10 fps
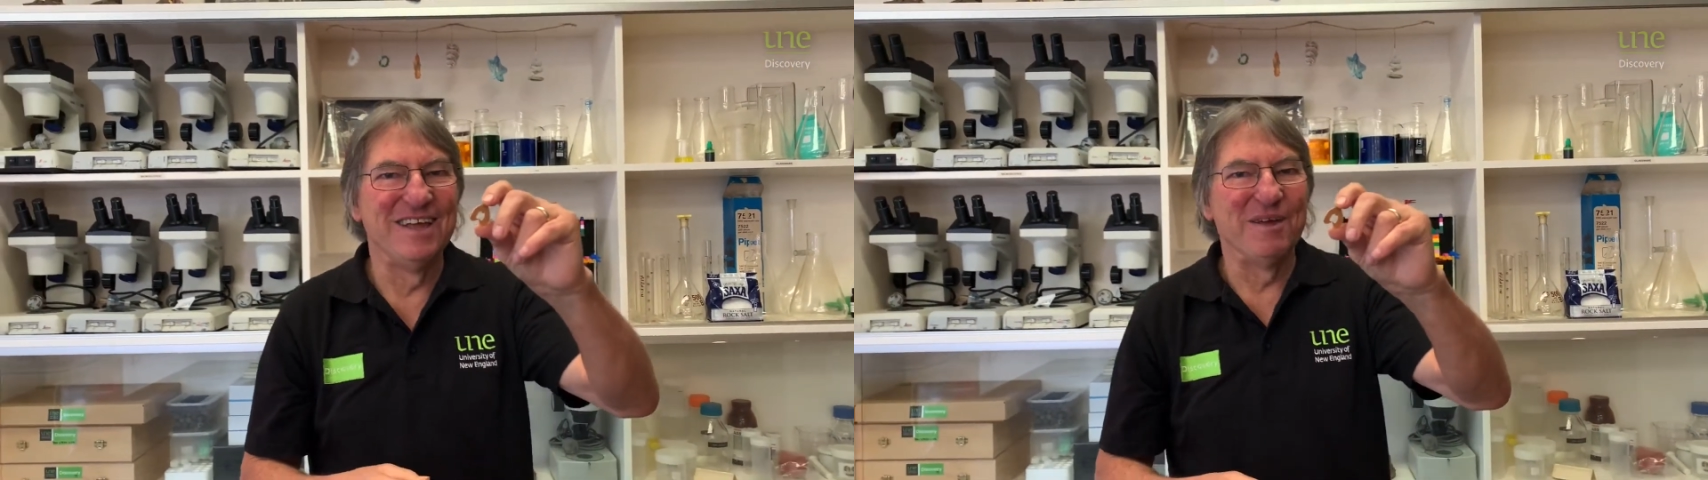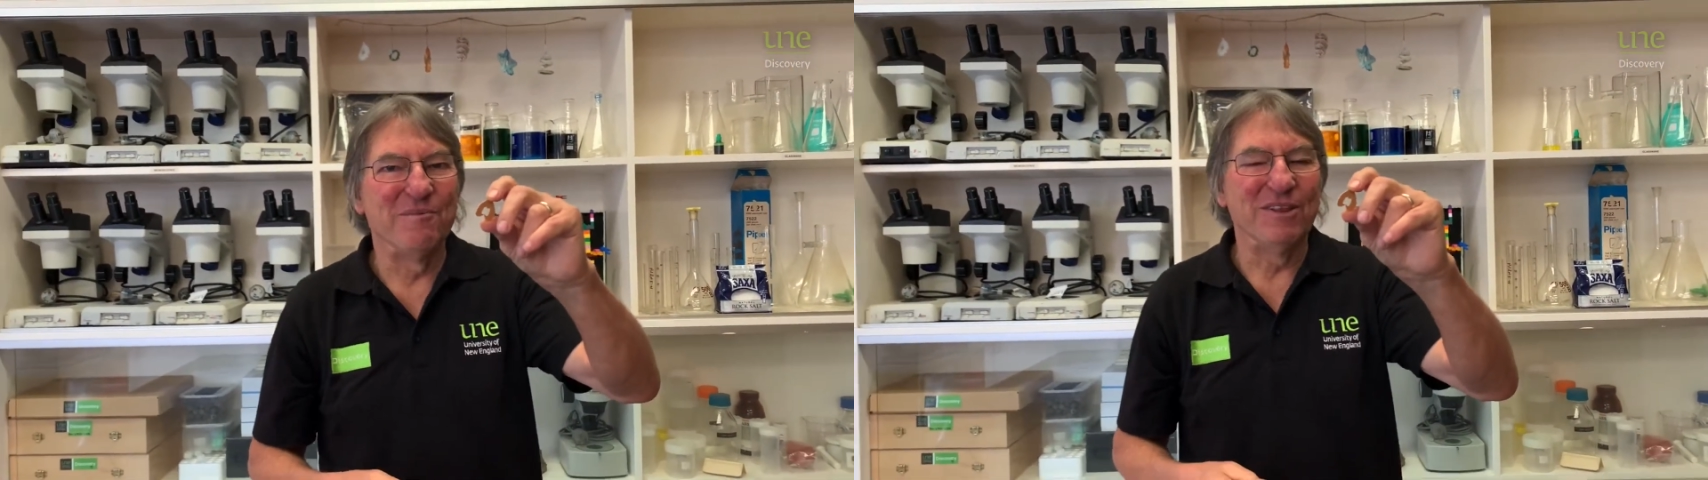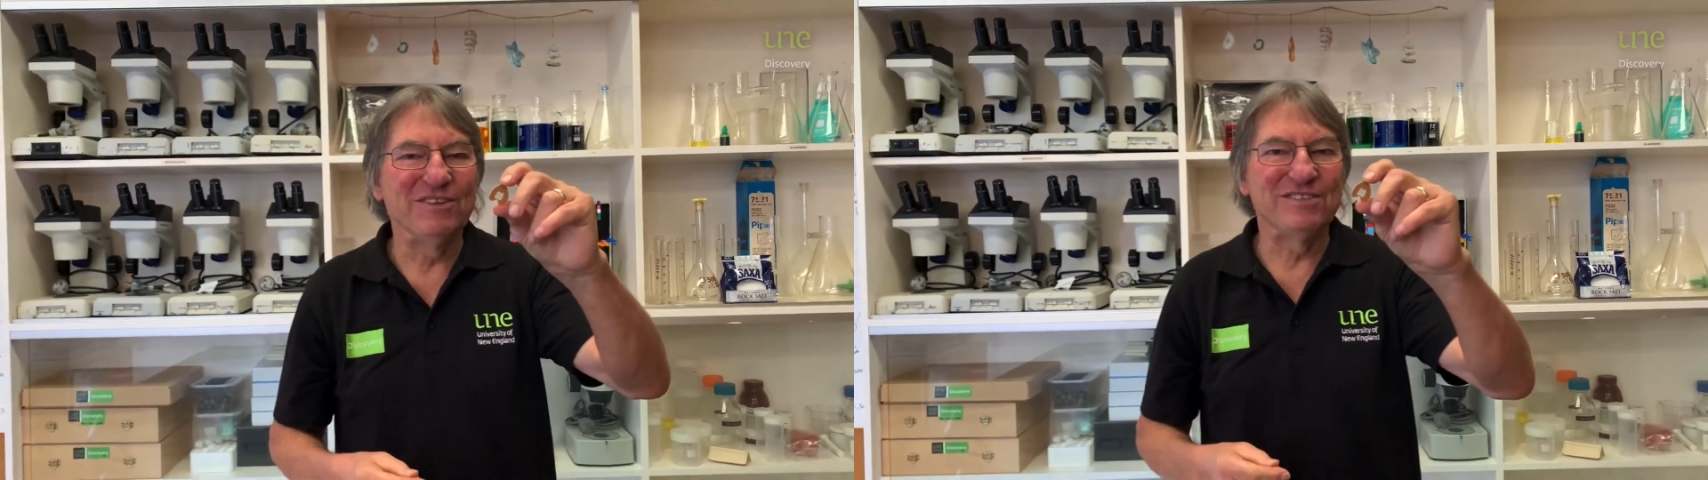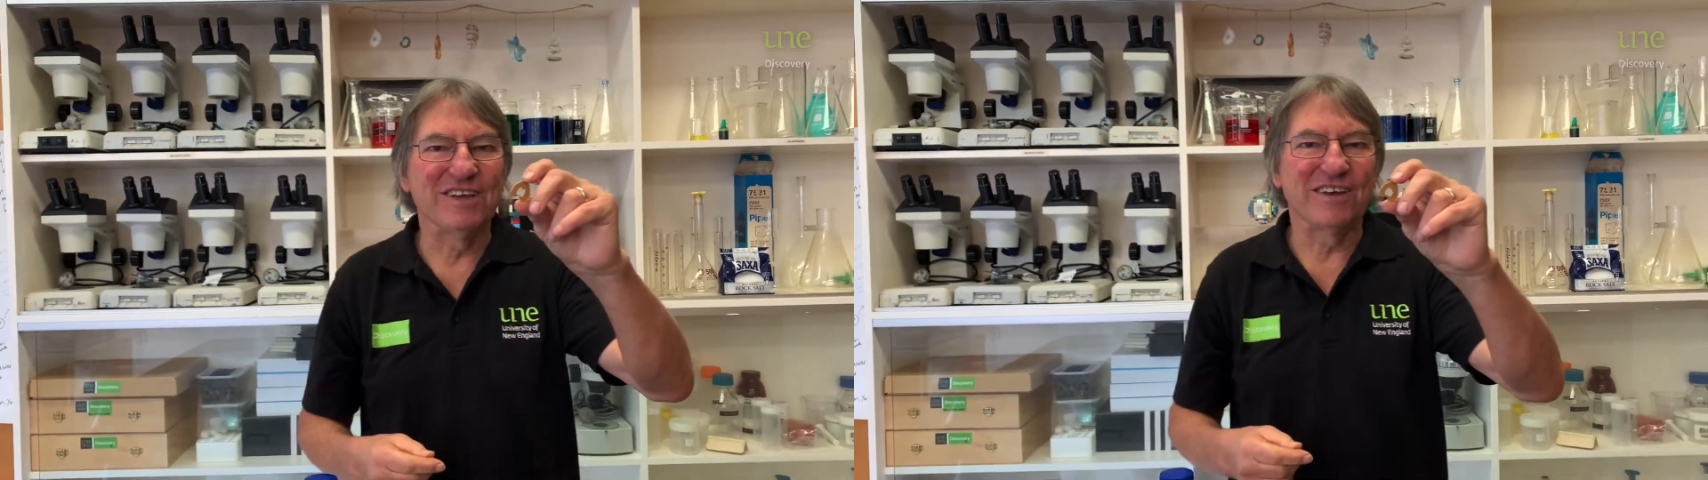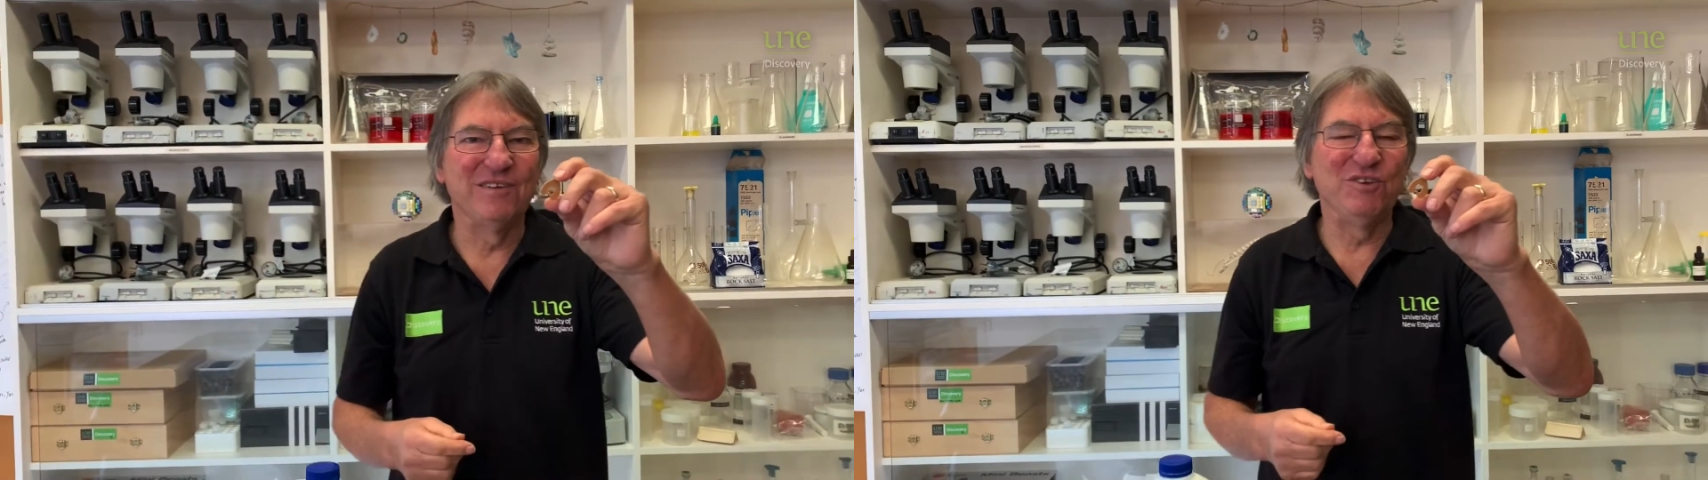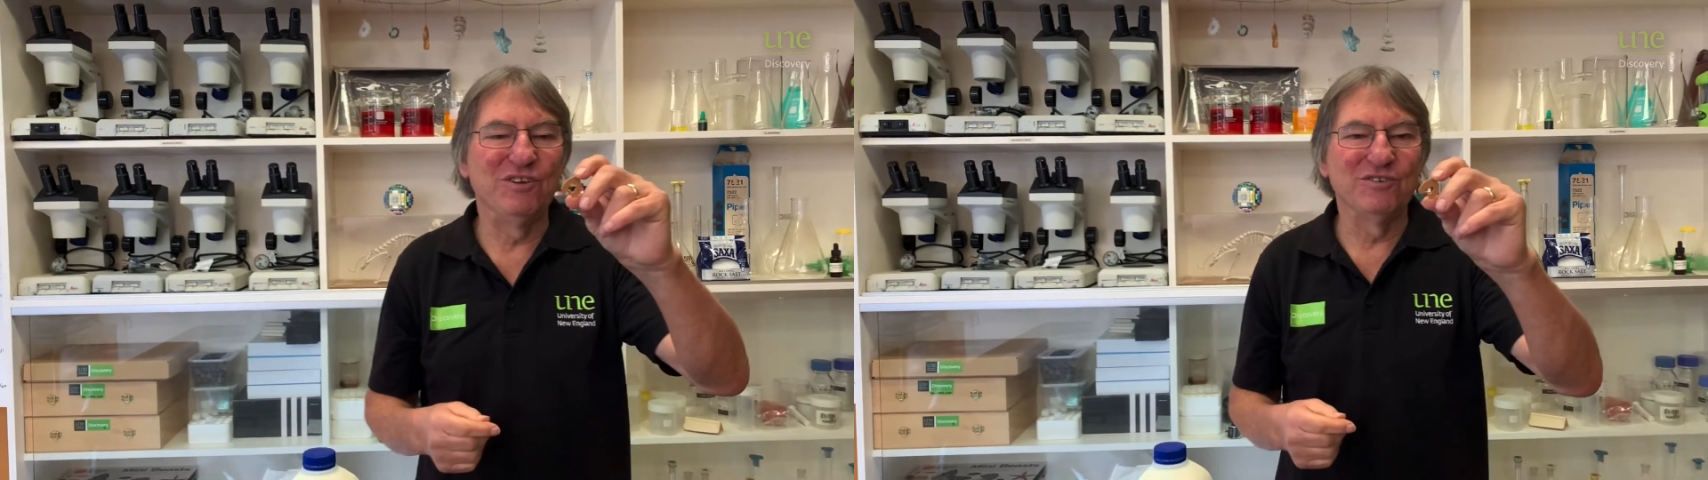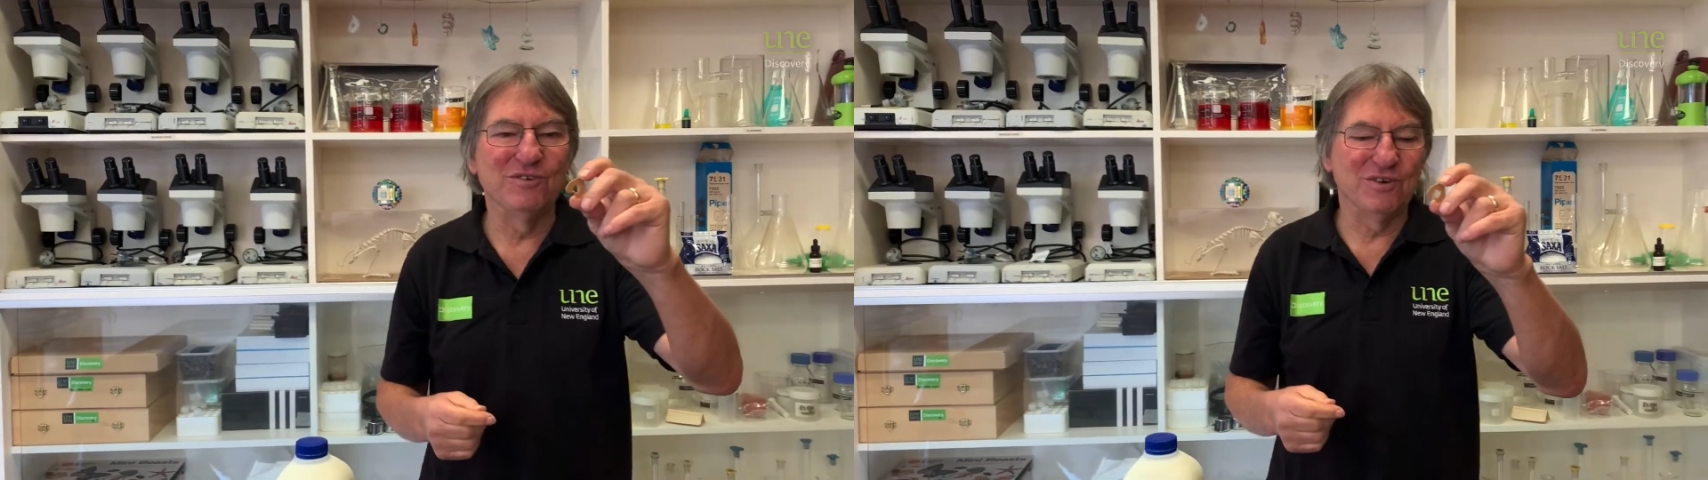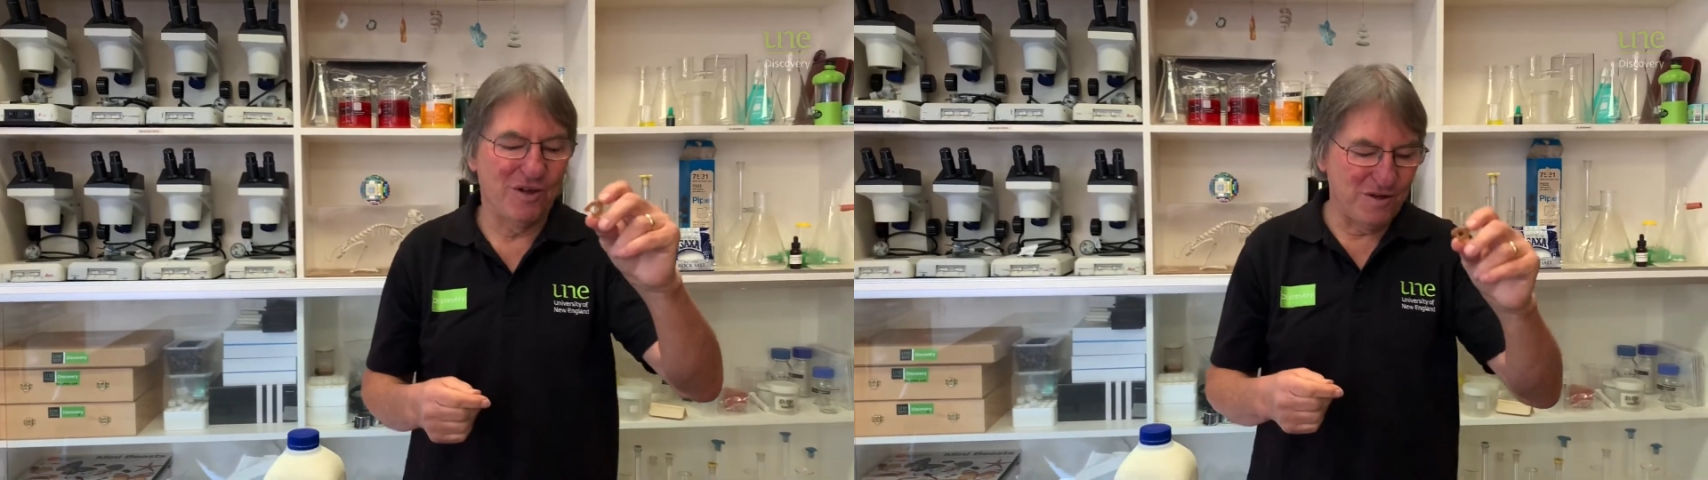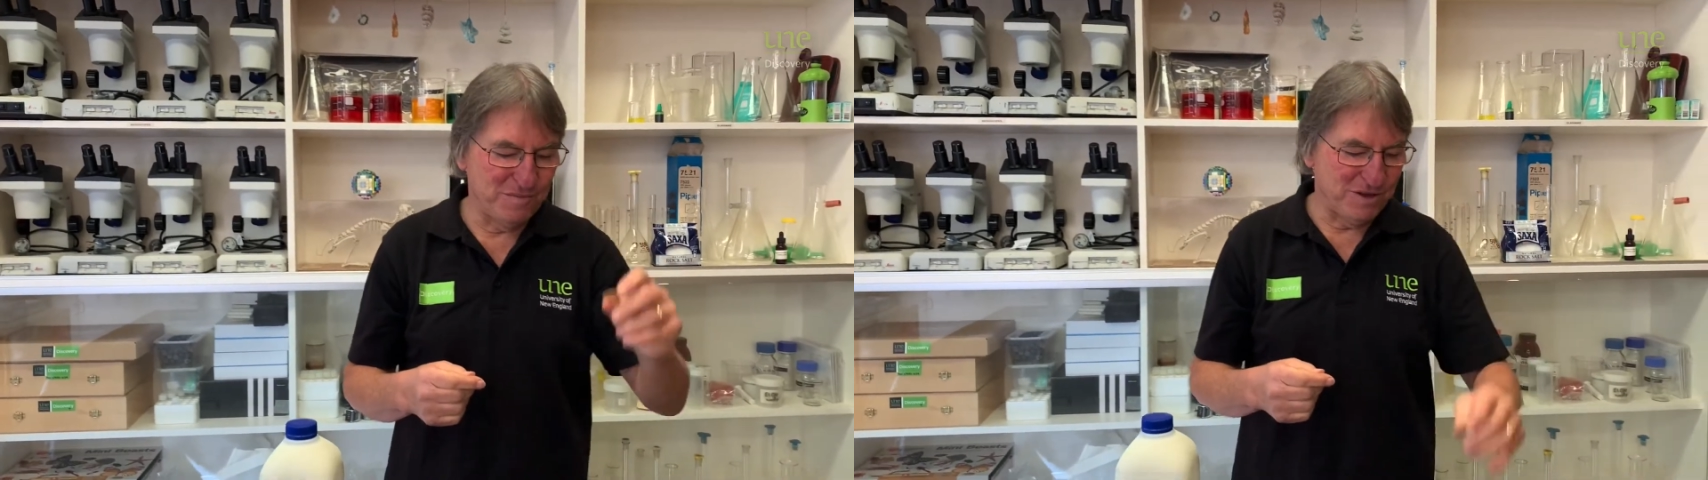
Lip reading: But this is activity you can do at home,